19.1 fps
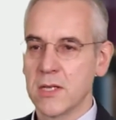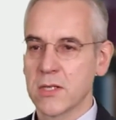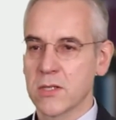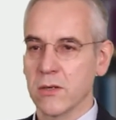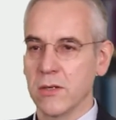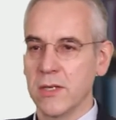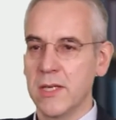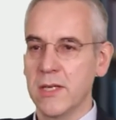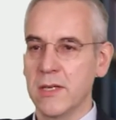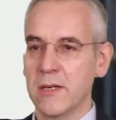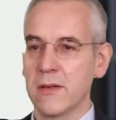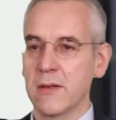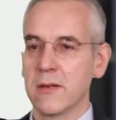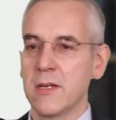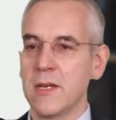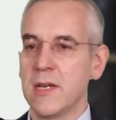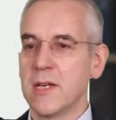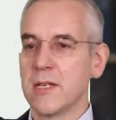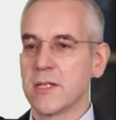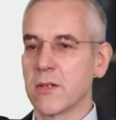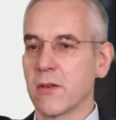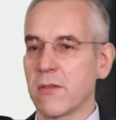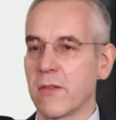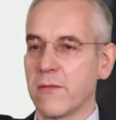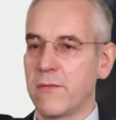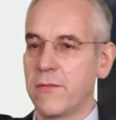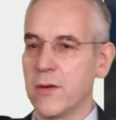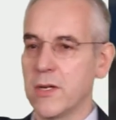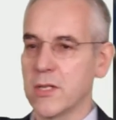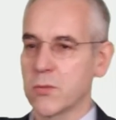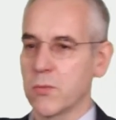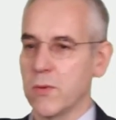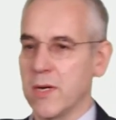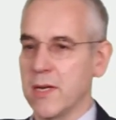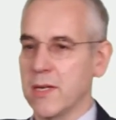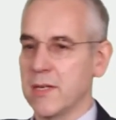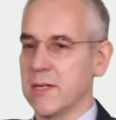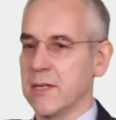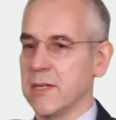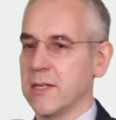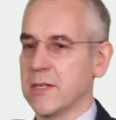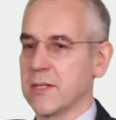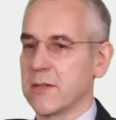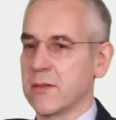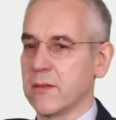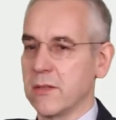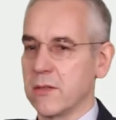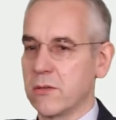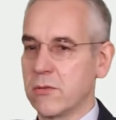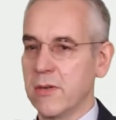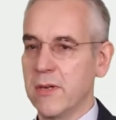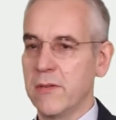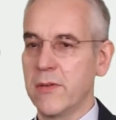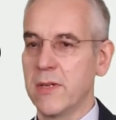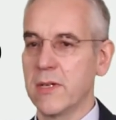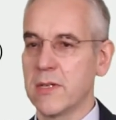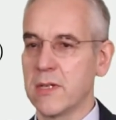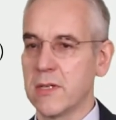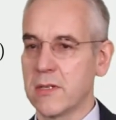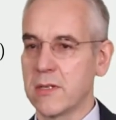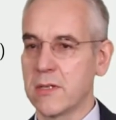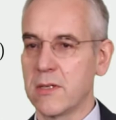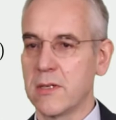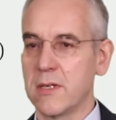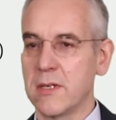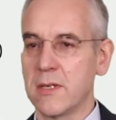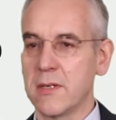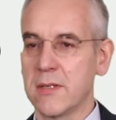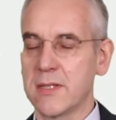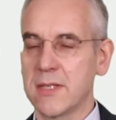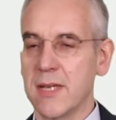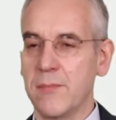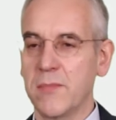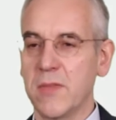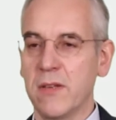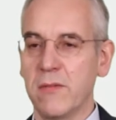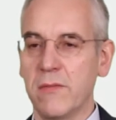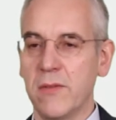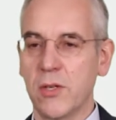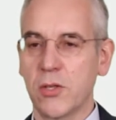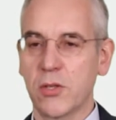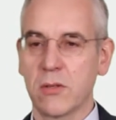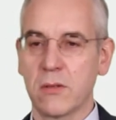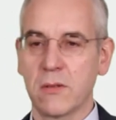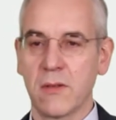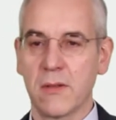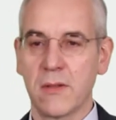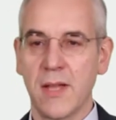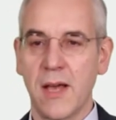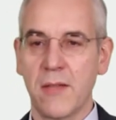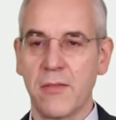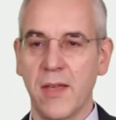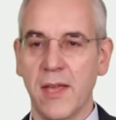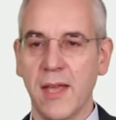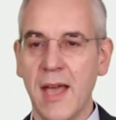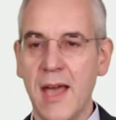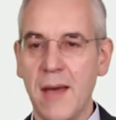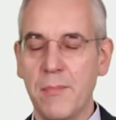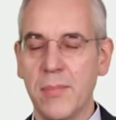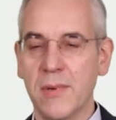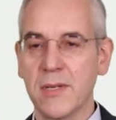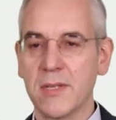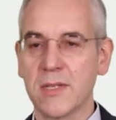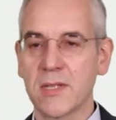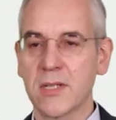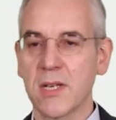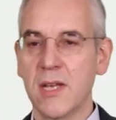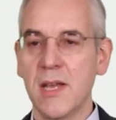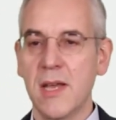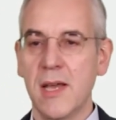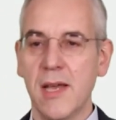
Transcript: So here, so the first one is the trivial uh, subdivision, nothing happens.